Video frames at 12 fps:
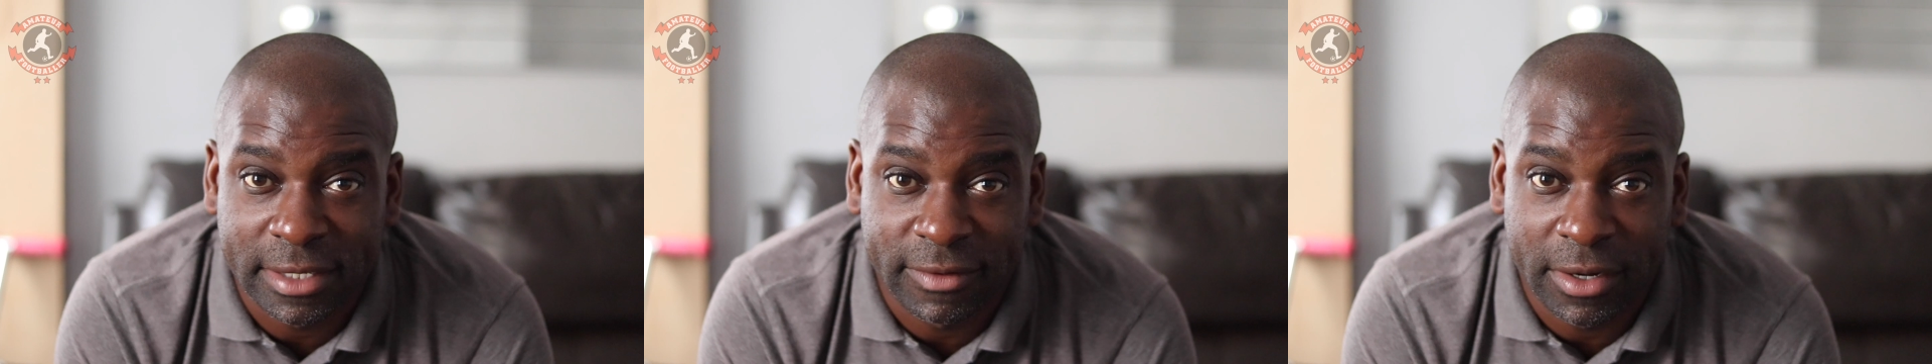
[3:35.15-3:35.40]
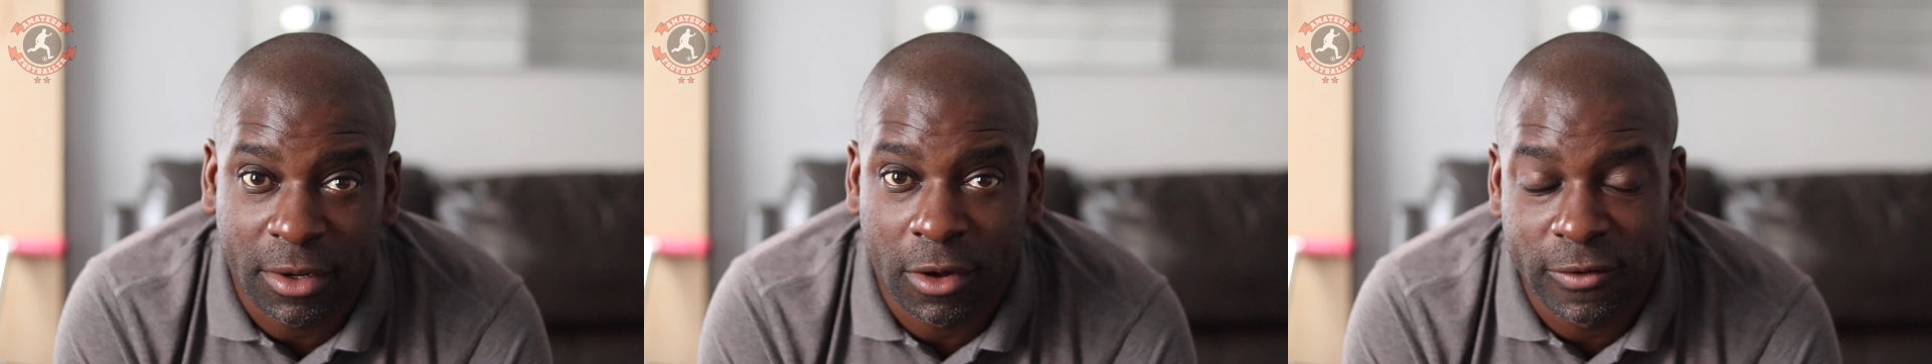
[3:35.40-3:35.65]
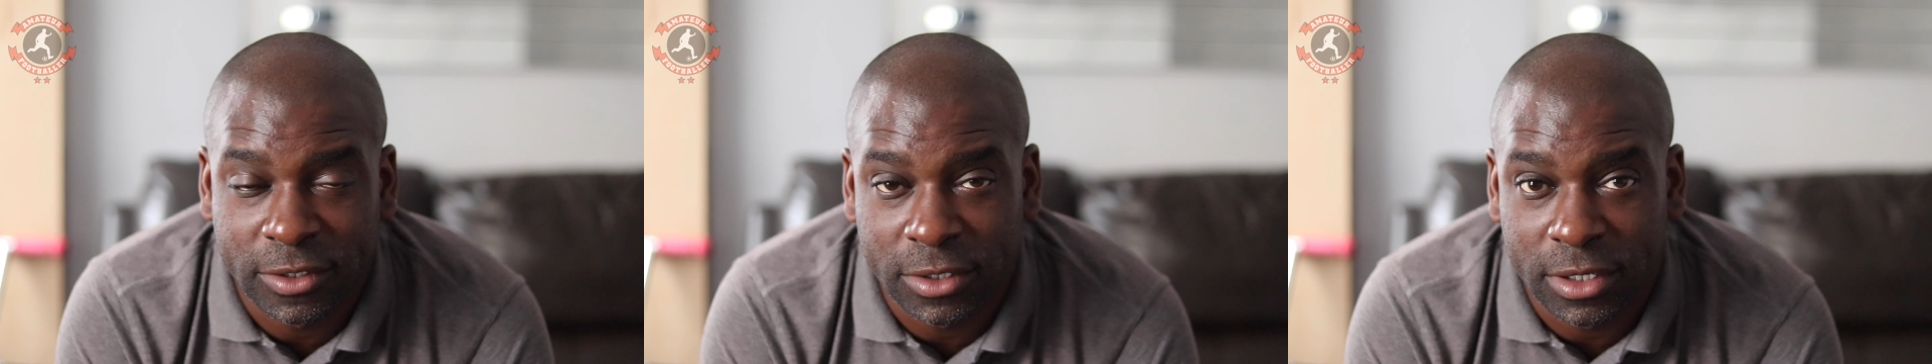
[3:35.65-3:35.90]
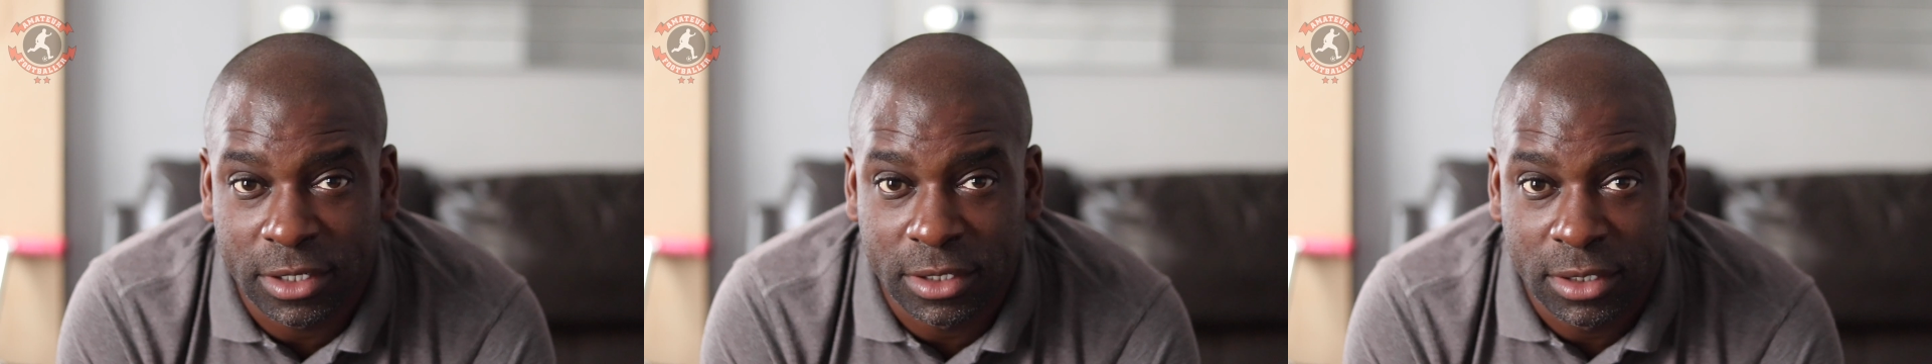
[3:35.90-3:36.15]
and then all of a
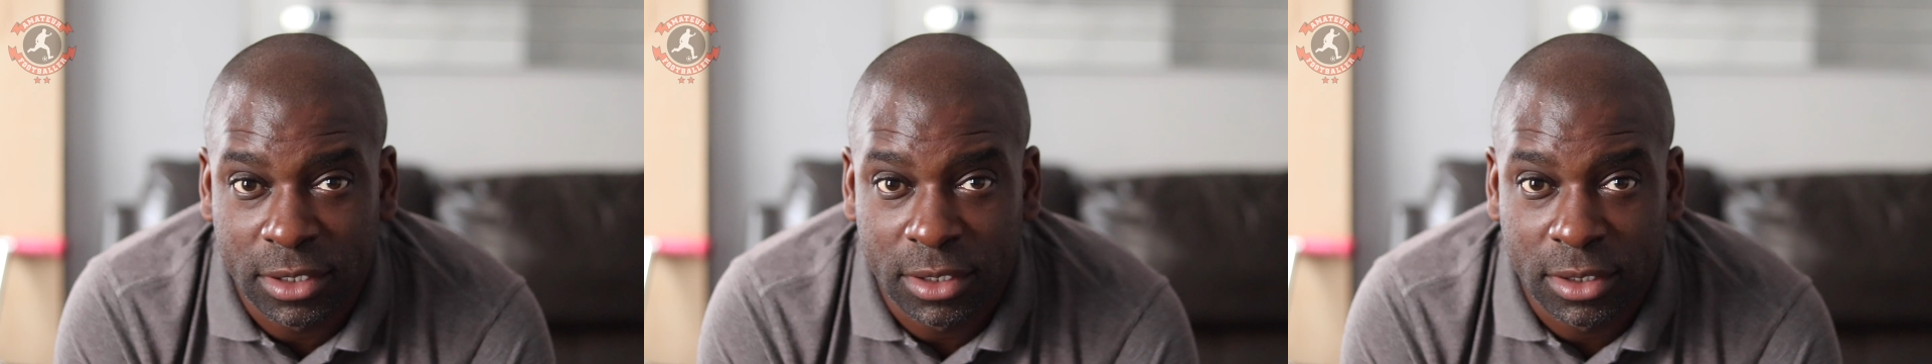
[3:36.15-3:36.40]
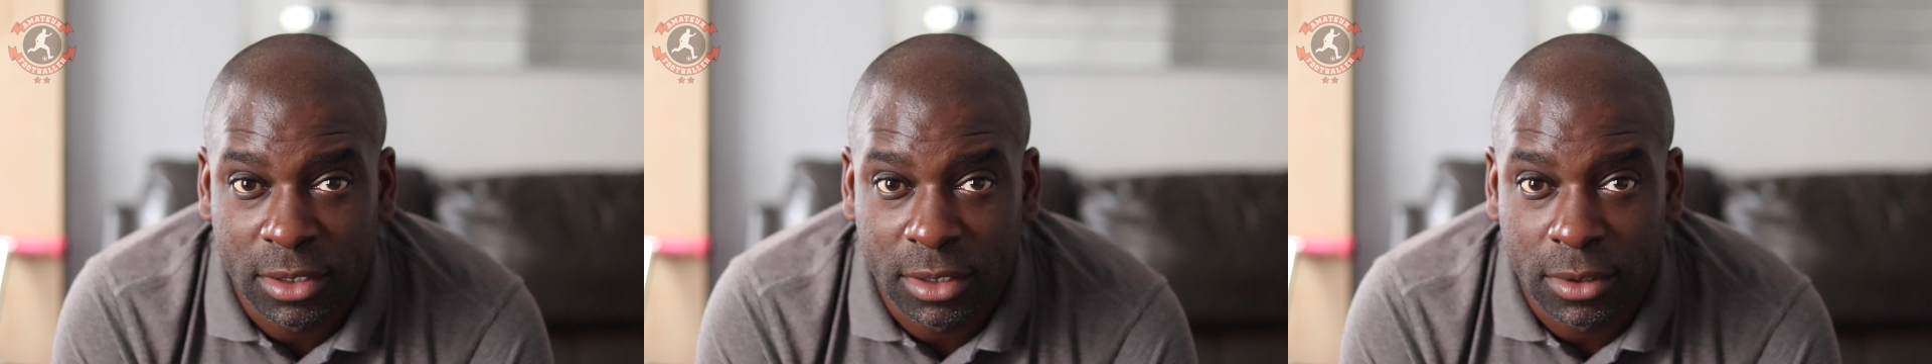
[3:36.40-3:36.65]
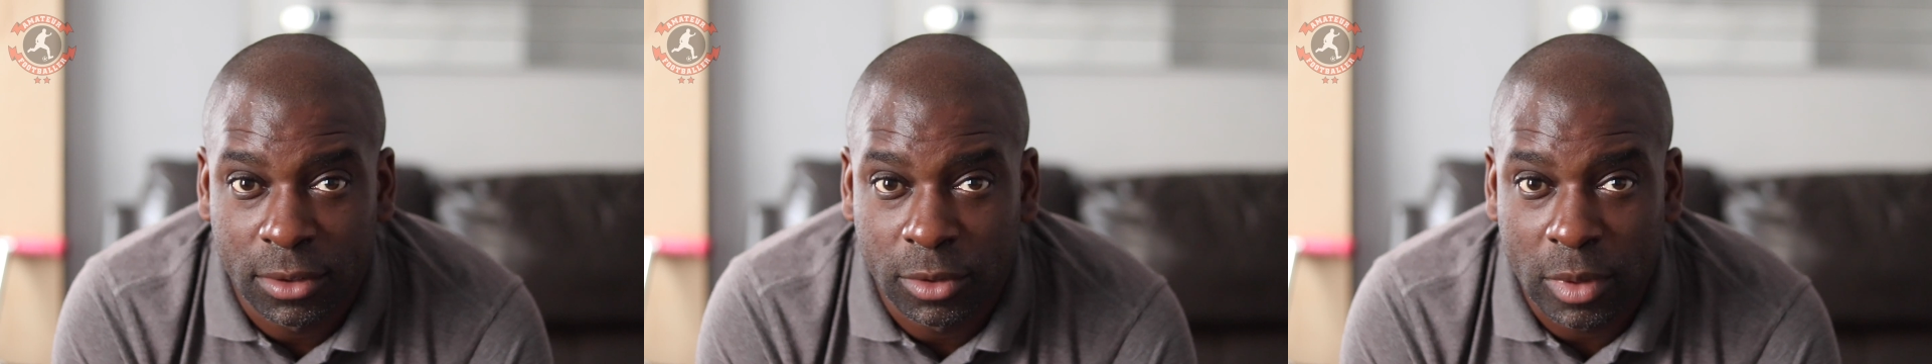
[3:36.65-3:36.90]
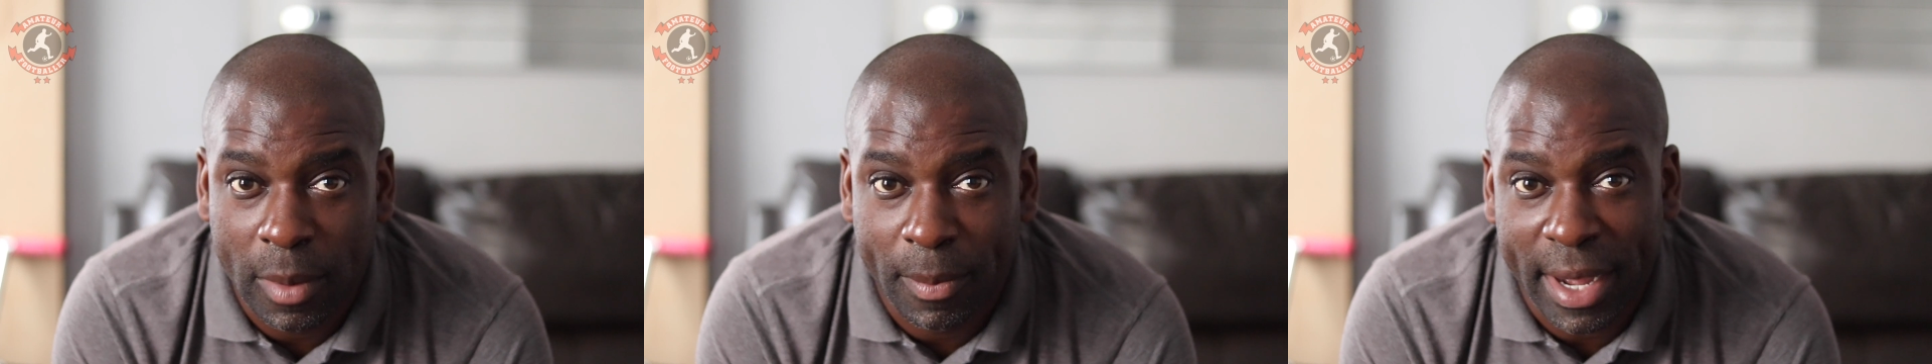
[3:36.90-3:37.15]
sudden
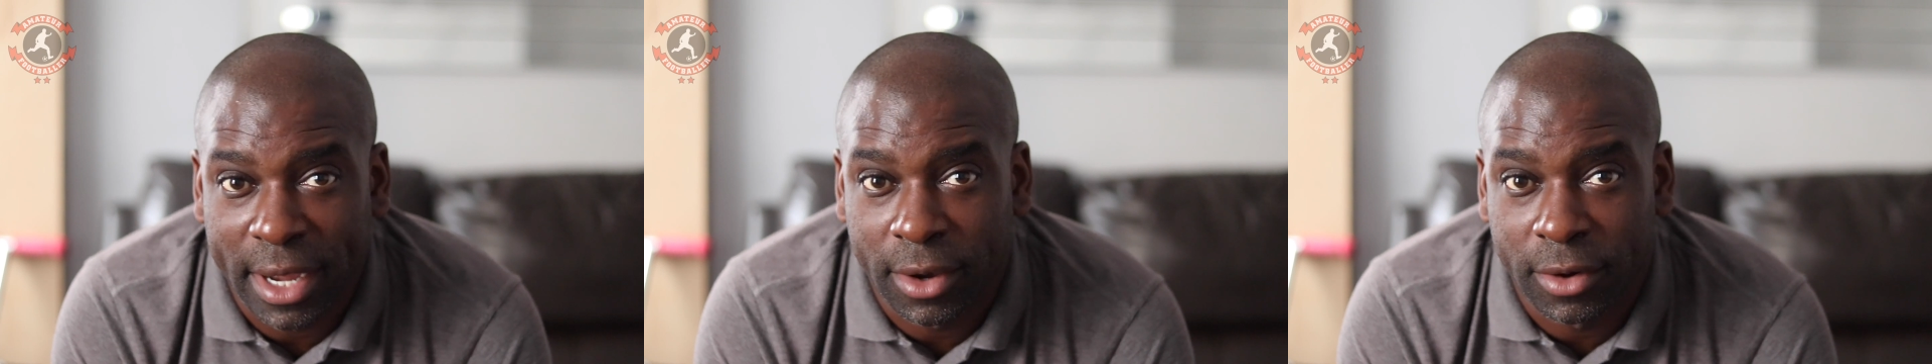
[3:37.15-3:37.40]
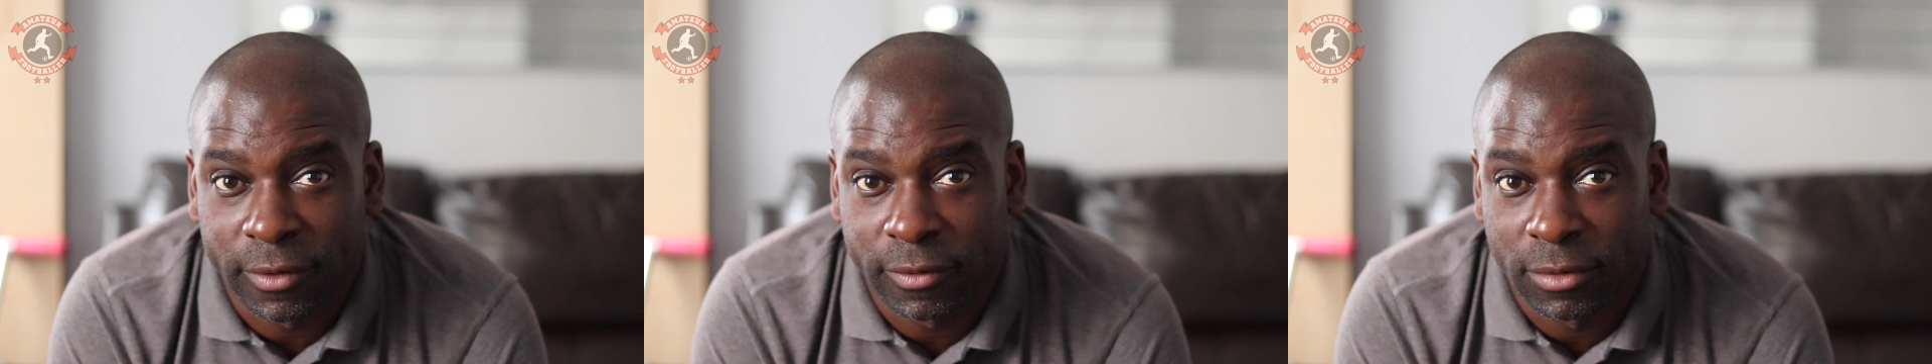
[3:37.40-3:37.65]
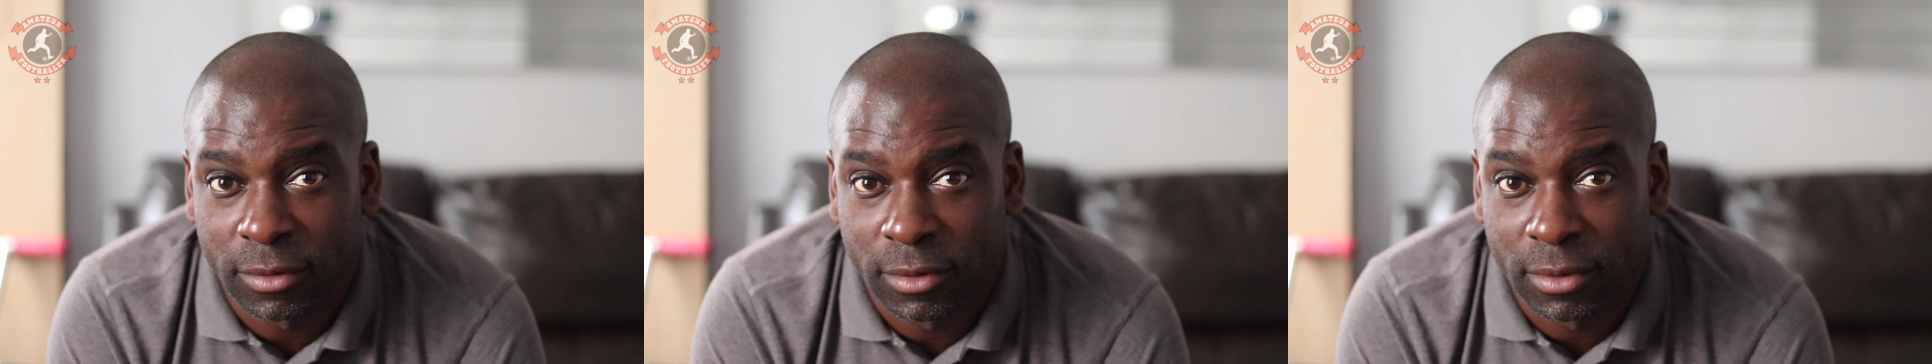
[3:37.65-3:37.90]
you are back on